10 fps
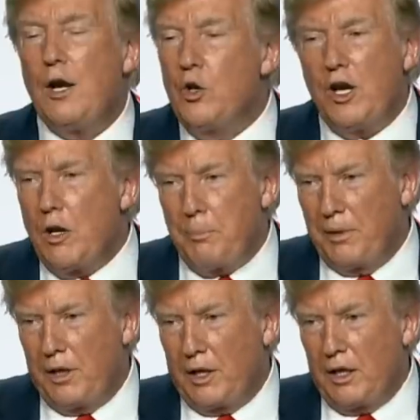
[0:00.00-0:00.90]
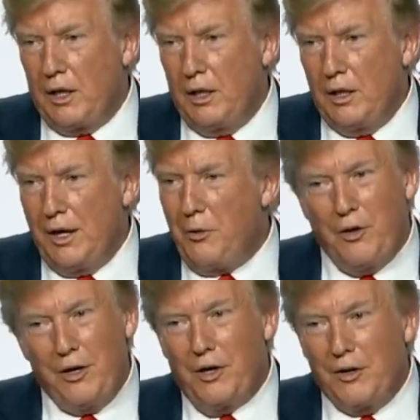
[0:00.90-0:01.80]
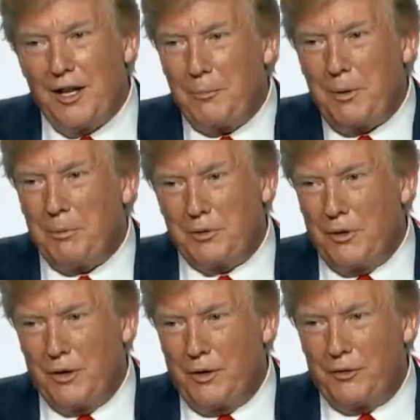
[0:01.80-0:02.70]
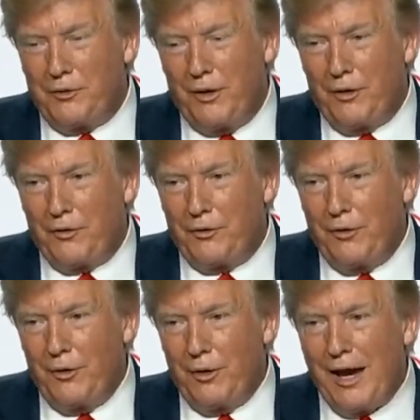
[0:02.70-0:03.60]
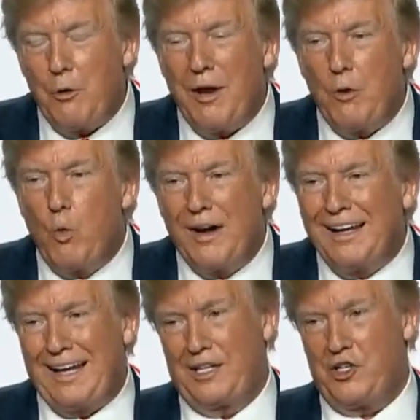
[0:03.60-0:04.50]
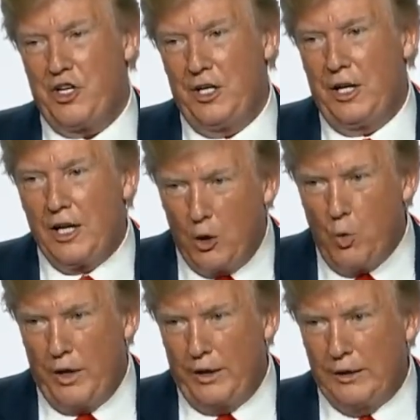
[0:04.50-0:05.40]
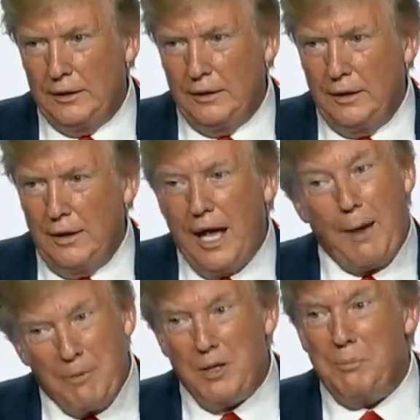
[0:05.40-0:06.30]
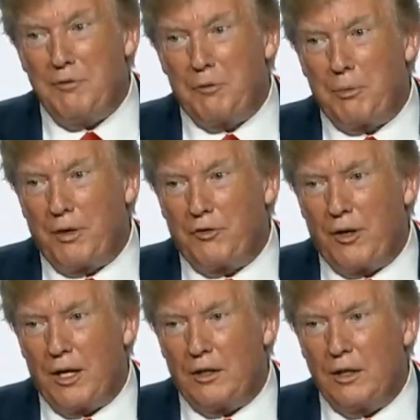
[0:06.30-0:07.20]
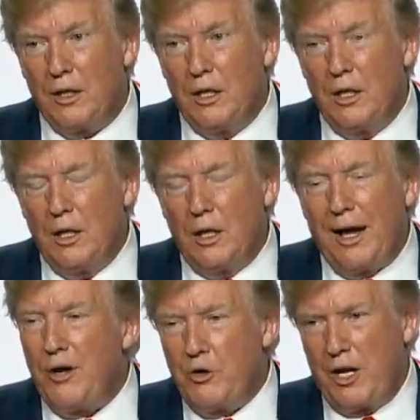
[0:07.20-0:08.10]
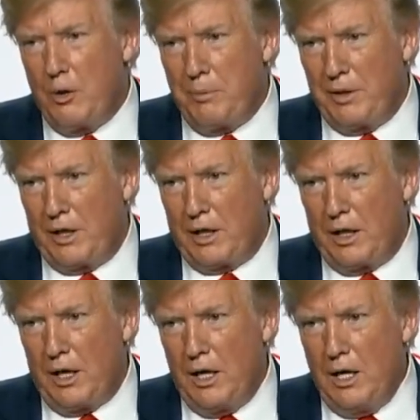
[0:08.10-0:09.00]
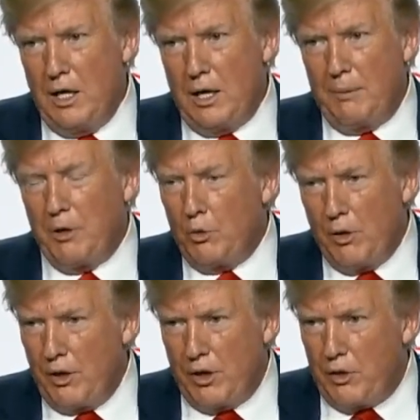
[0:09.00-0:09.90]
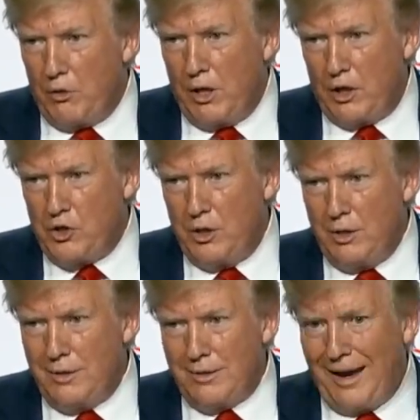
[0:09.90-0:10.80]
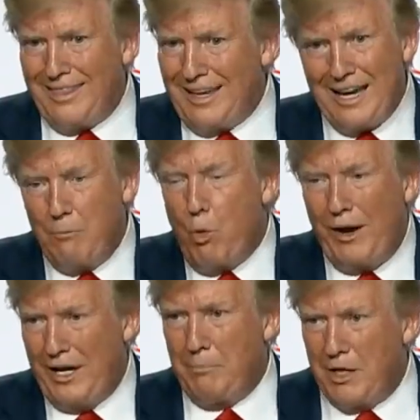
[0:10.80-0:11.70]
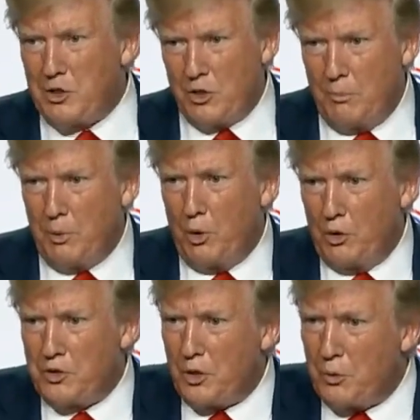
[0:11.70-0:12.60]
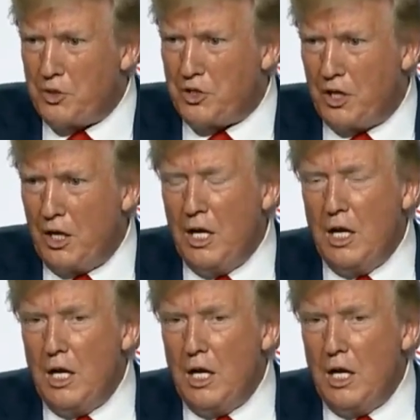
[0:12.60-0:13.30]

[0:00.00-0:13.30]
I don't care politically. I really don't. A lot of people don't understand this. I ran one election and I won. Happened to be for president. I don't care politically. I'm going to run another election. I think I'm winning based on polls that we see.